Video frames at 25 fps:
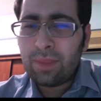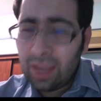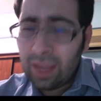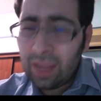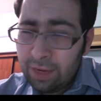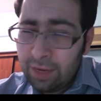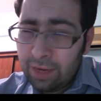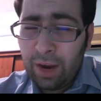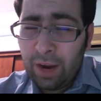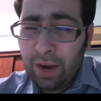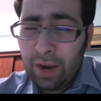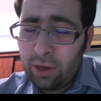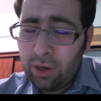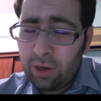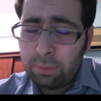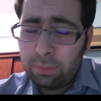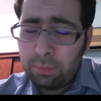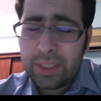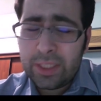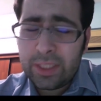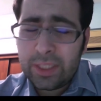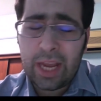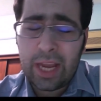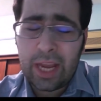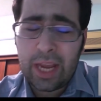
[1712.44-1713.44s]
if I don't
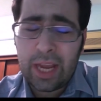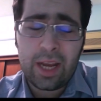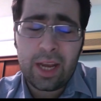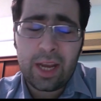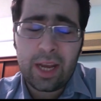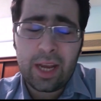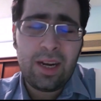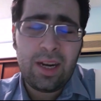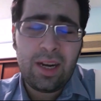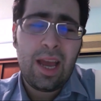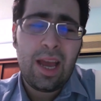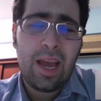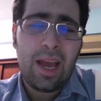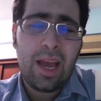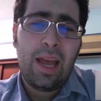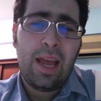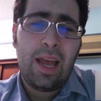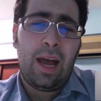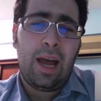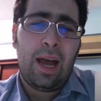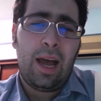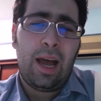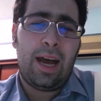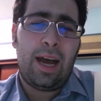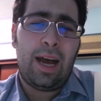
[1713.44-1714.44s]
mistaken,
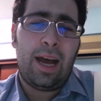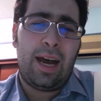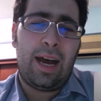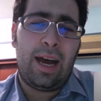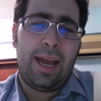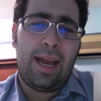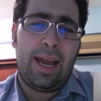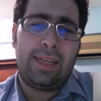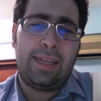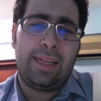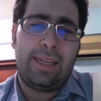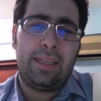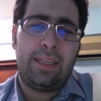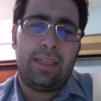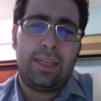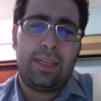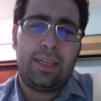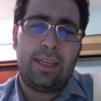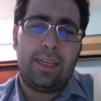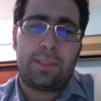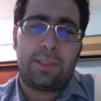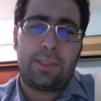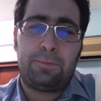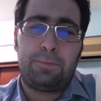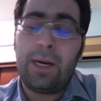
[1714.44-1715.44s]
and
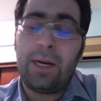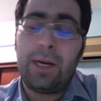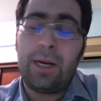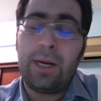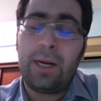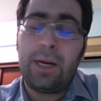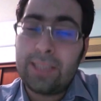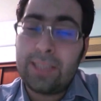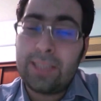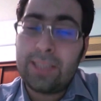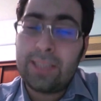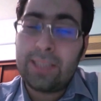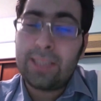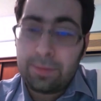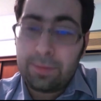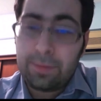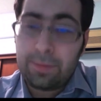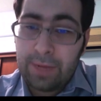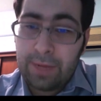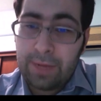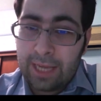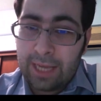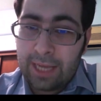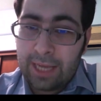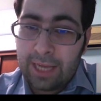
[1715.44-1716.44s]
it's per
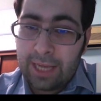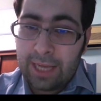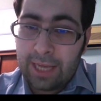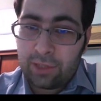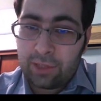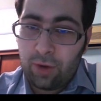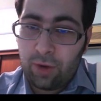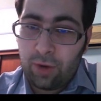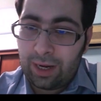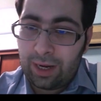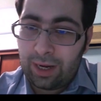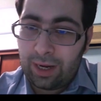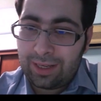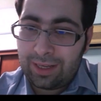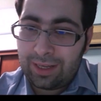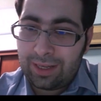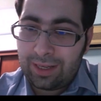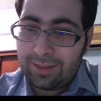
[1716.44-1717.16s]
DB as well.